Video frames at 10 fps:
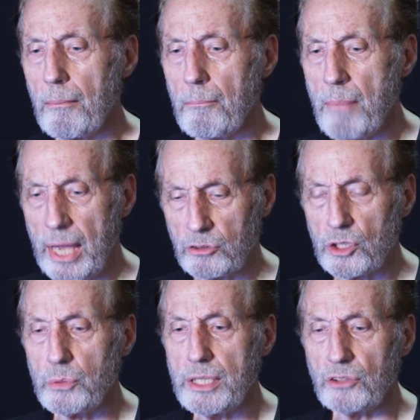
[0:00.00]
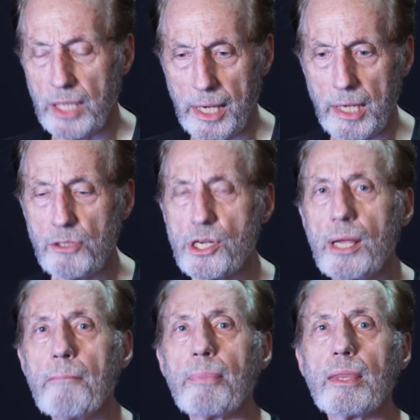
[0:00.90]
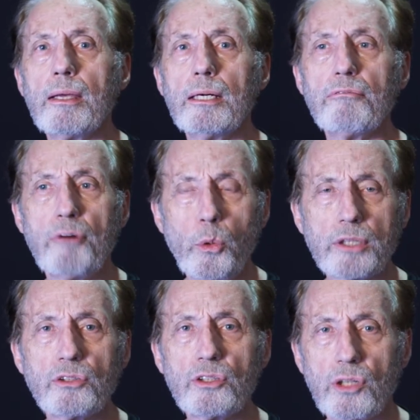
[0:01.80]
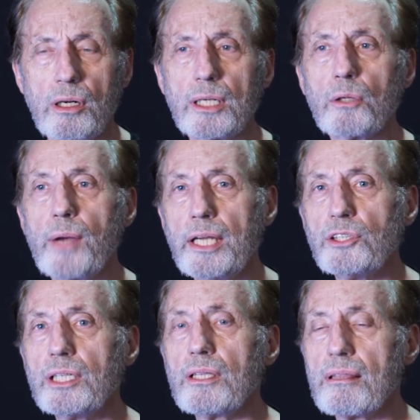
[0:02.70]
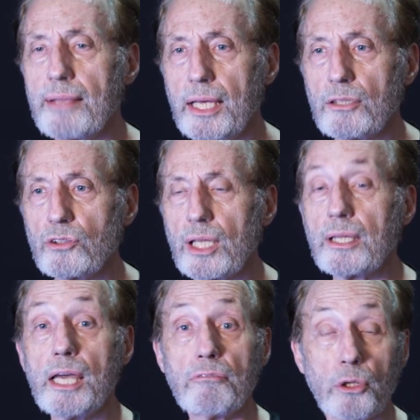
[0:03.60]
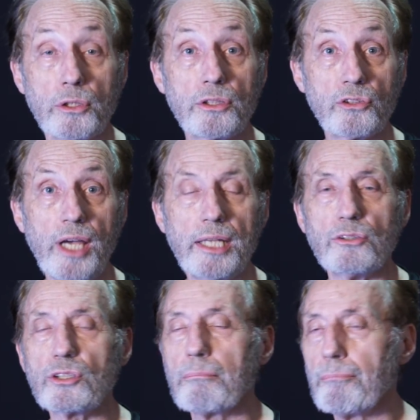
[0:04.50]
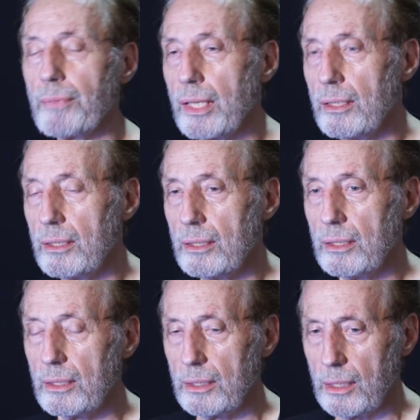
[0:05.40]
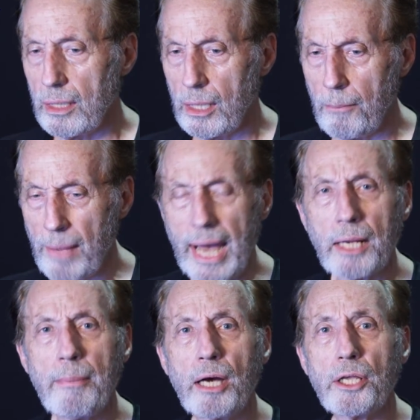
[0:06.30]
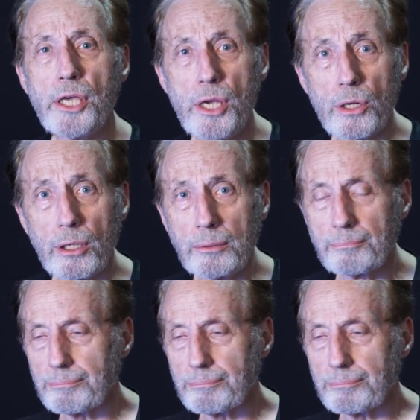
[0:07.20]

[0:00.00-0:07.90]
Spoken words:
mastery stage, the focus is on arranging the things that they have learned to sense. At about a year,